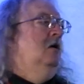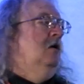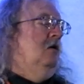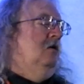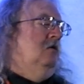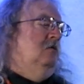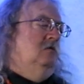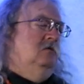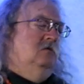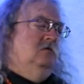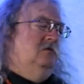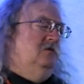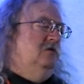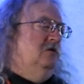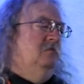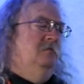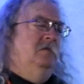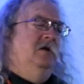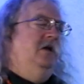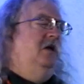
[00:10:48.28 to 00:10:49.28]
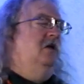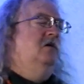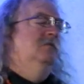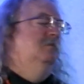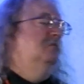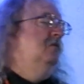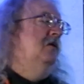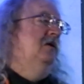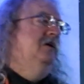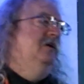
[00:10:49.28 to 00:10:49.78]
Oh, so many
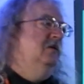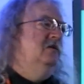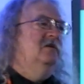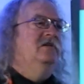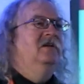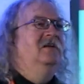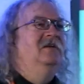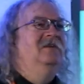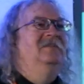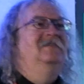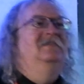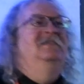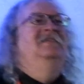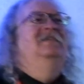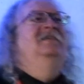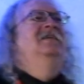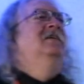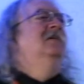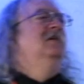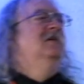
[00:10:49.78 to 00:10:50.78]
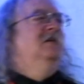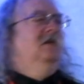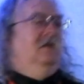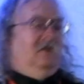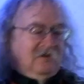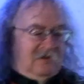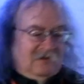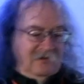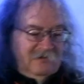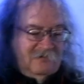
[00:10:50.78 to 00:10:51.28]
complaints
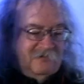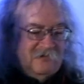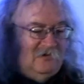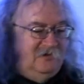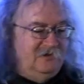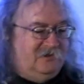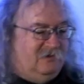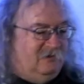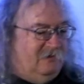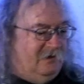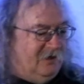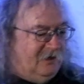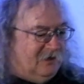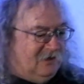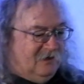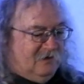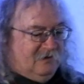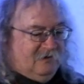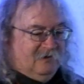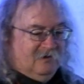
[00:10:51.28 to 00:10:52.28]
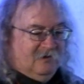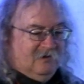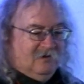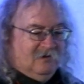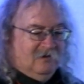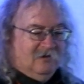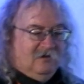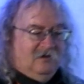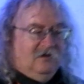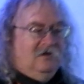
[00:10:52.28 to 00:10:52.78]
the first week.
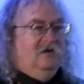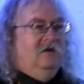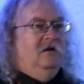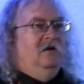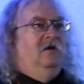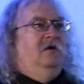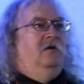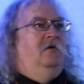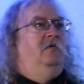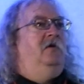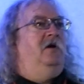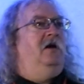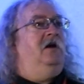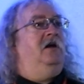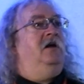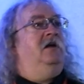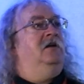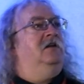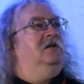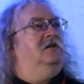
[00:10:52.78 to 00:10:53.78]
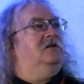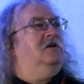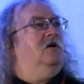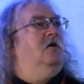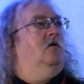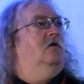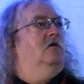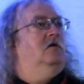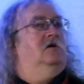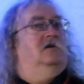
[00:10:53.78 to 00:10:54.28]
Reading this
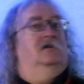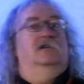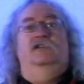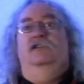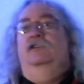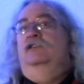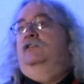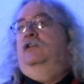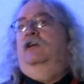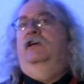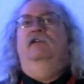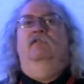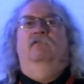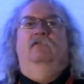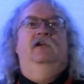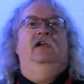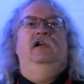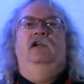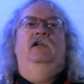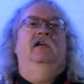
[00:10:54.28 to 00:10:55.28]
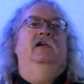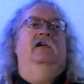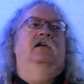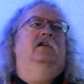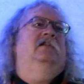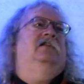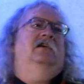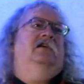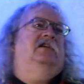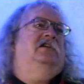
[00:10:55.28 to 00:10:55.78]
course is like reading
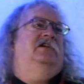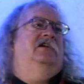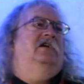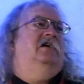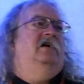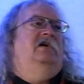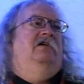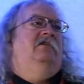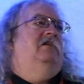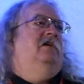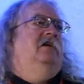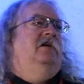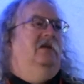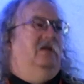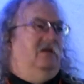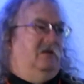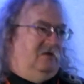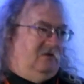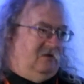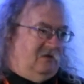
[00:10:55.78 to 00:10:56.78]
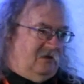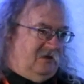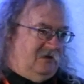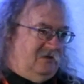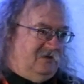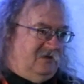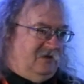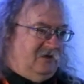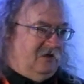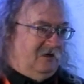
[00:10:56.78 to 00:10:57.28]
a dictionary, they
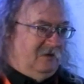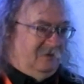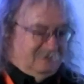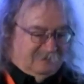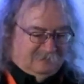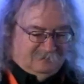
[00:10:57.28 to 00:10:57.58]
say.